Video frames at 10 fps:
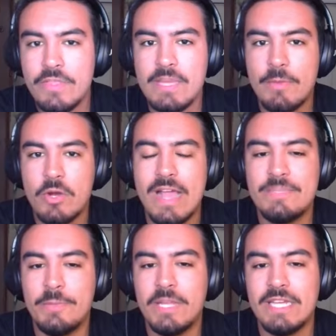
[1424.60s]
Democrats
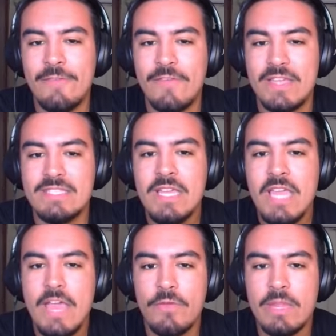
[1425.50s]
playing defense,
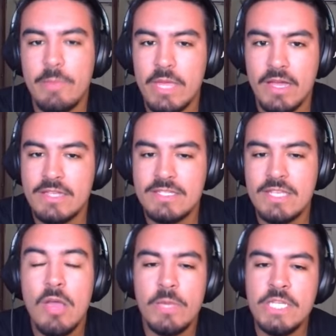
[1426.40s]
if only because
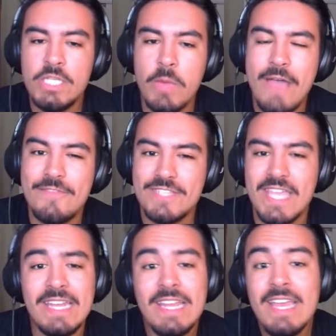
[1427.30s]
we do have a
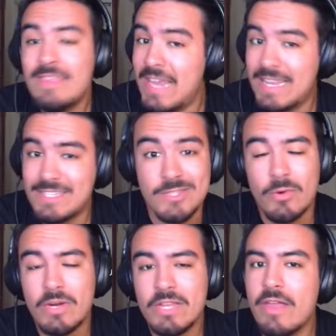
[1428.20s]
state that has
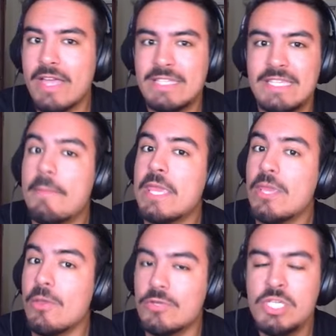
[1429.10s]
historically elected him
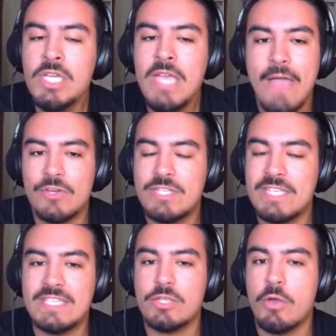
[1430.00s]
huge ever
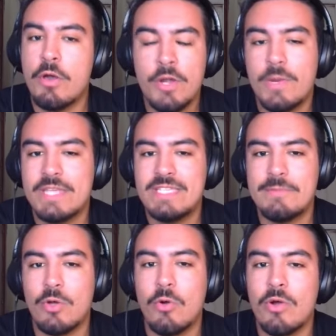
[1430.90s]
since he slaughtered Rick
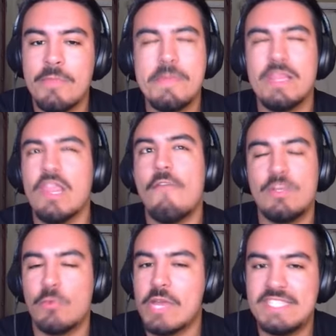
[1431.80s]
Santorum, the
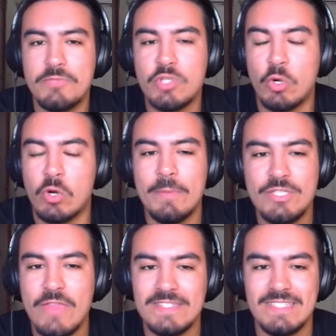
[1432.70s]
beloved Rick Santorum in
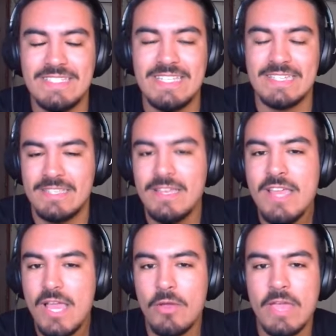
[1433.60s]
2006.
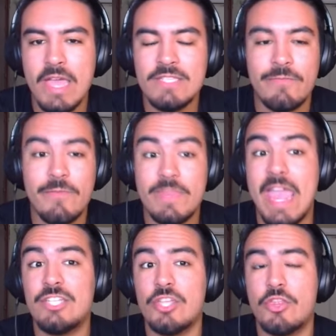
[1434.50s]
Okay, so from the
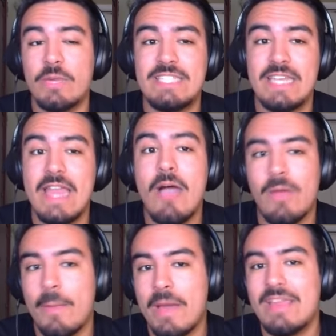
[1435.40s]
age of 3 to now,
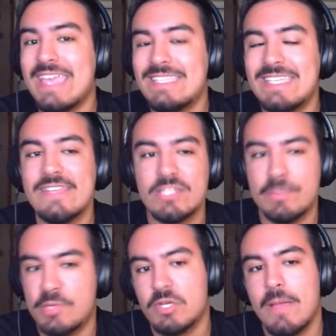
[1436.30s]
about 18 years of
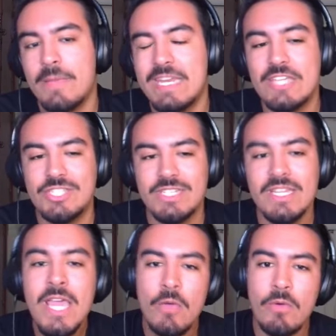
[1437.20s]
pure domination
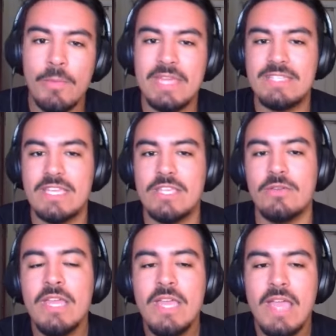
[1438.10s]
will be
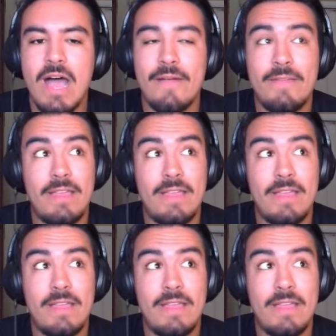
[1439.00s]
continued, at